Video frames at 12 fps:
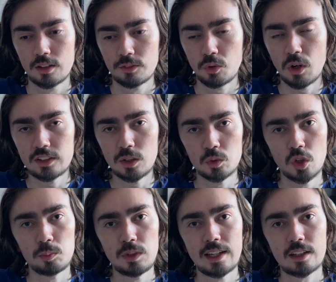Thought I'd do an
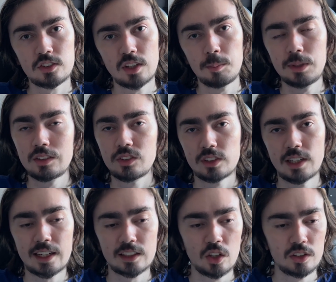update because I've been
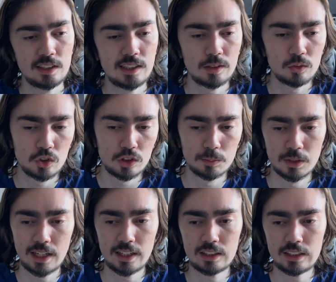slacking on the YouTube
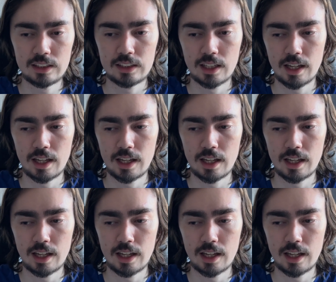lately.